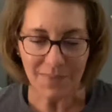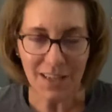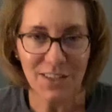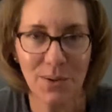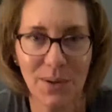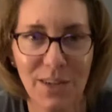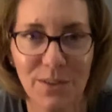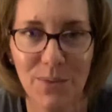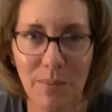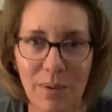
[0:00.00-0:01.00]
So
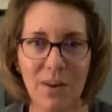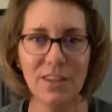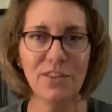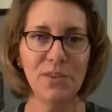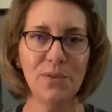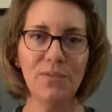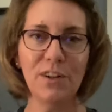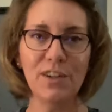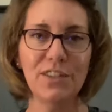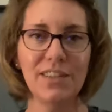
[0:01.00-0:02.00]
here's what we want to do
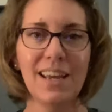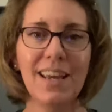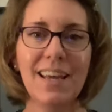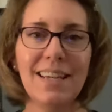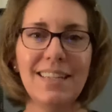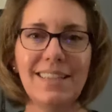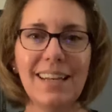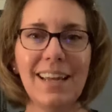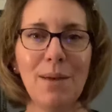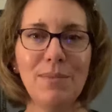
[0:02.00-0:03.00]
first.
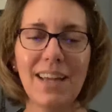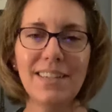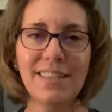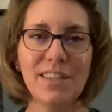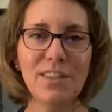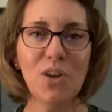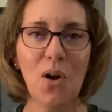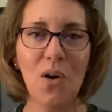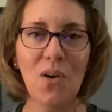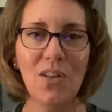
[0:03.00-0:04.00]
Sitting up nice and
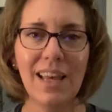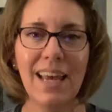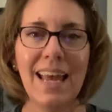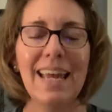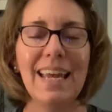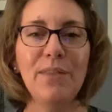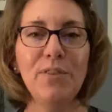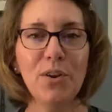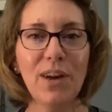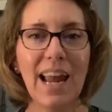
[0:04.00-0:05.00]
tall, if
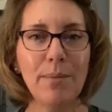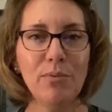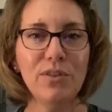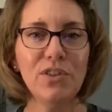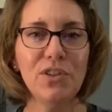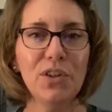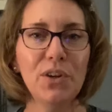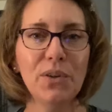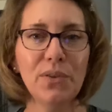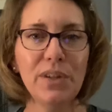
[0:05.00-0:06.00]
you're able to
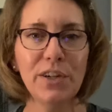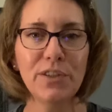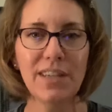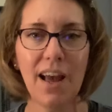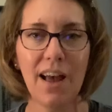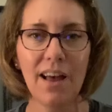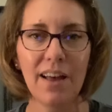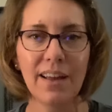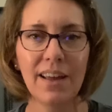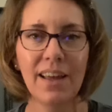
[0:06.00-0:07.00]
curl your
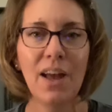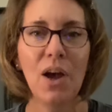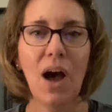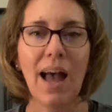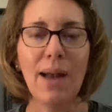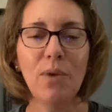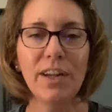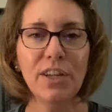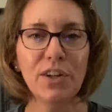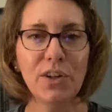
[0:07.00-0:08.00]
tongue, I want
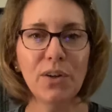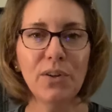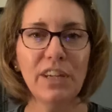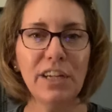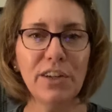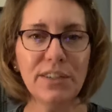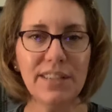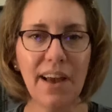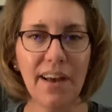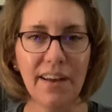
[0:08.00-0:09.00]
you to curl your
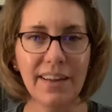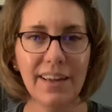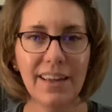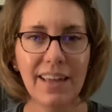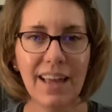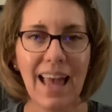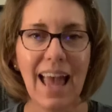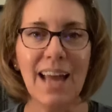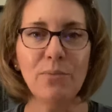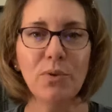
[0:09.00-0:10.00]
tongue,
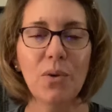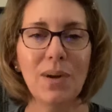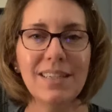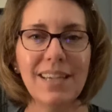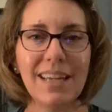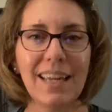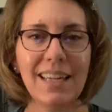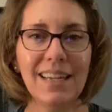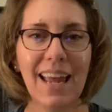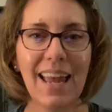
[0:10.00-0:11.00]
and we're going to
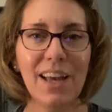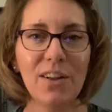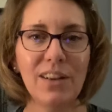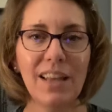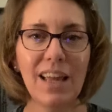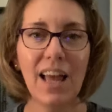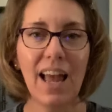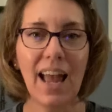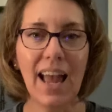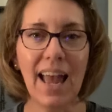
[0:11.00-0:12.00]
inhale
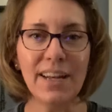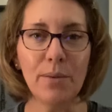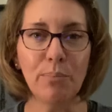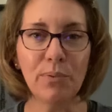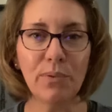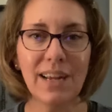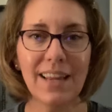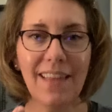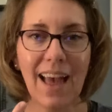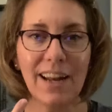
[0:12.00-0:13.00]
and bring
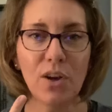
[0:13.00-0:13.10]
that